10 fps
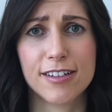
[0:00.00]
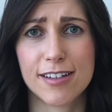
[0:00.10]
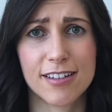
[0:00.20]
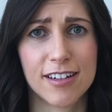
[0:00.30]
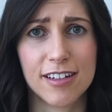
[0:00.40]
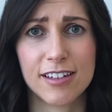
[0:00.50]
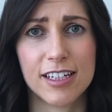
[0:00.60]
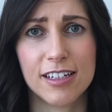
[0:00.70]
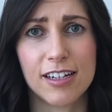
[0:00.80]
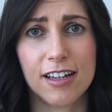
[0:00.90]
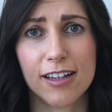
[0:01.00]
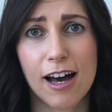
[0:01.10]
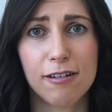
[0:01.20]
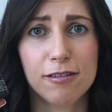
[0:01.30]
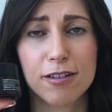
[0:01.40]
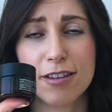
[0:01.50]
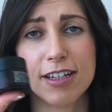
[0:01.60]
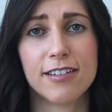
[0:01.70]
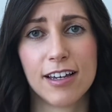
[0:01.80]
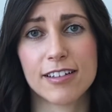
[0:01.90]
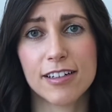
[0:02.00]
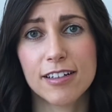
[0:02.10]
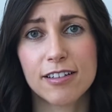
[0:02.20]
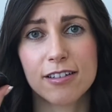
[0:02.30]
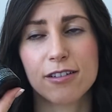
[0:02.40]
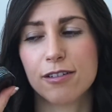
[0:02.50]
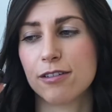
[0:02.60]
doesn't allow things like this.